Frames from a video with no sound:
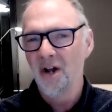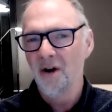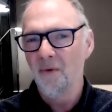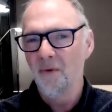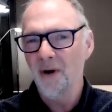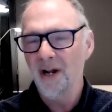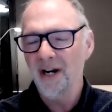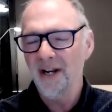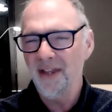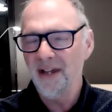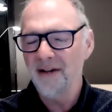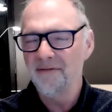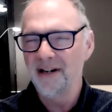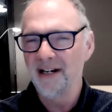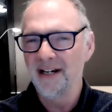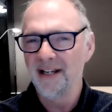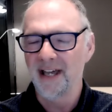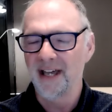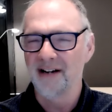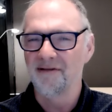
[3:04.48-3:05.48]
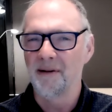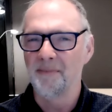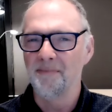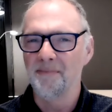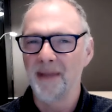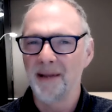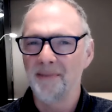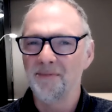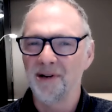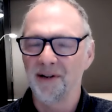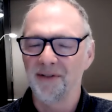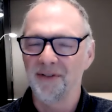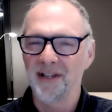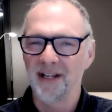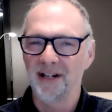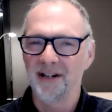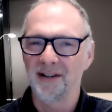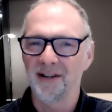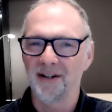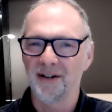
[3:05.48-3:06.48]
what are they really going to remember at the
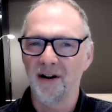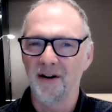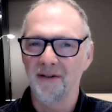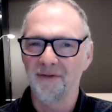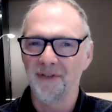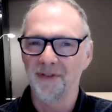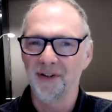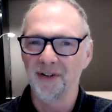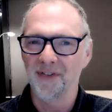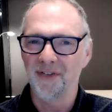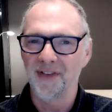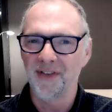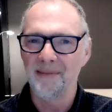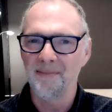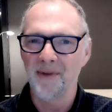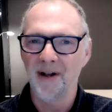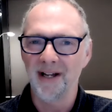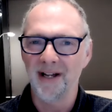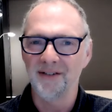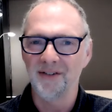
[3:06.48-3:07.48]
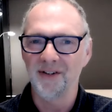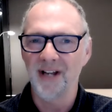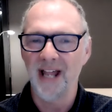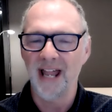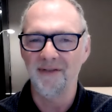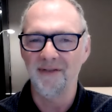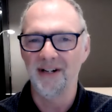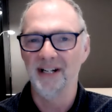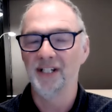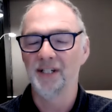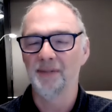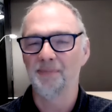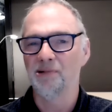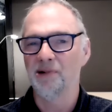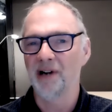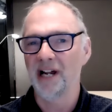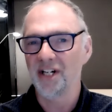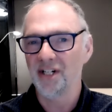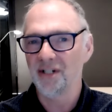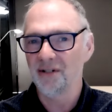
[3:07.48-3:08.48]
end of the conference? They might have an
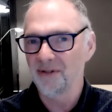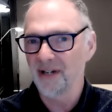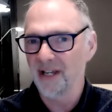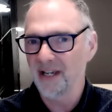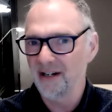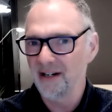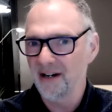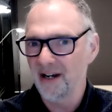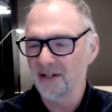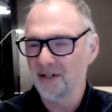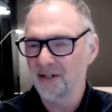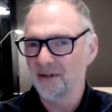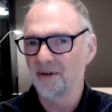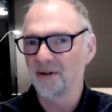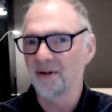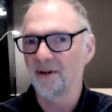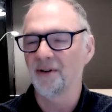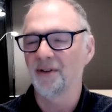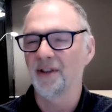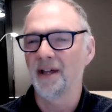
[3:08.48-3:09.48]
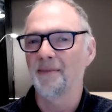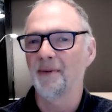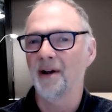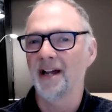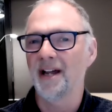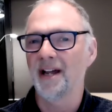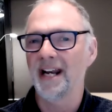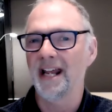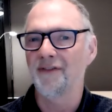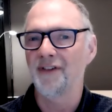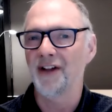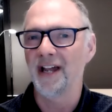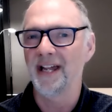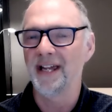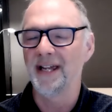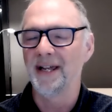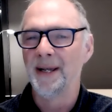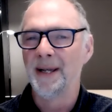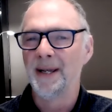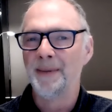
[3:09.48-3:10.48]
inspirational keynote talk or they might have
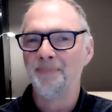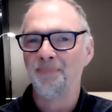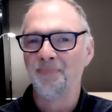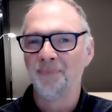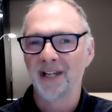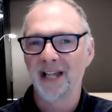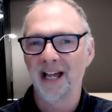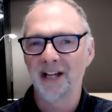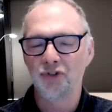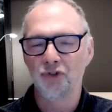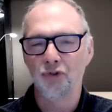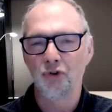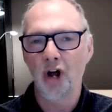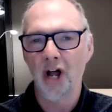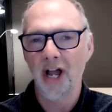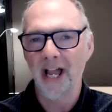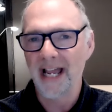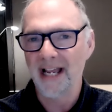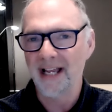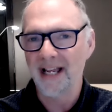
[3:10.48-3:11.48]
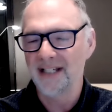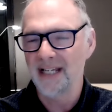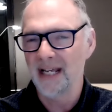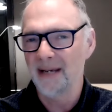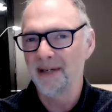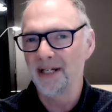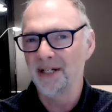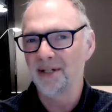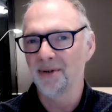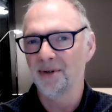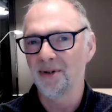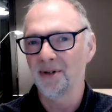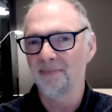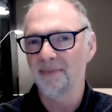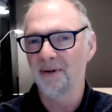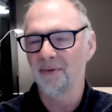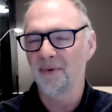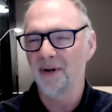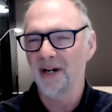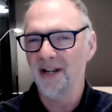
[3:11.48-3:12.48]
a a dry academic talk,
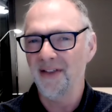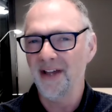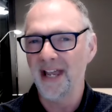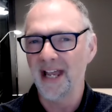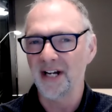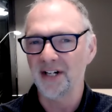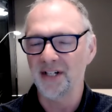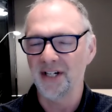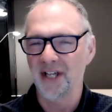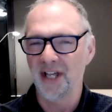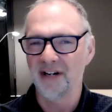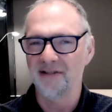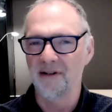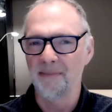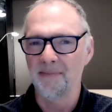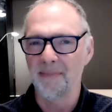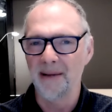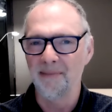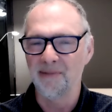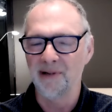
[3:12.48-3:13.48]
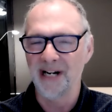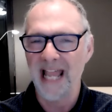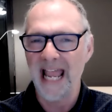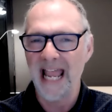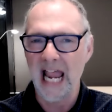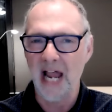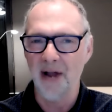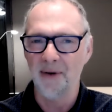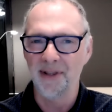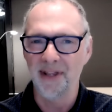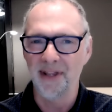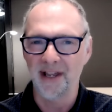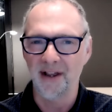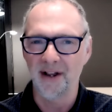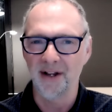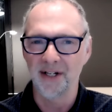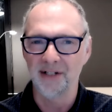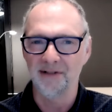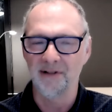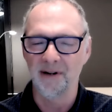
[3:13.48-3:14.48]
but what are they actually going to remember it? how are they
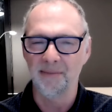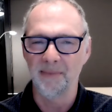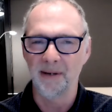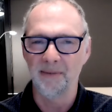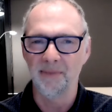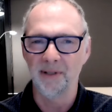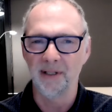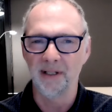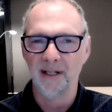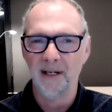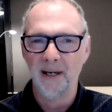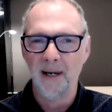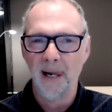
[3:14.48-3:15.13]
going to remember it?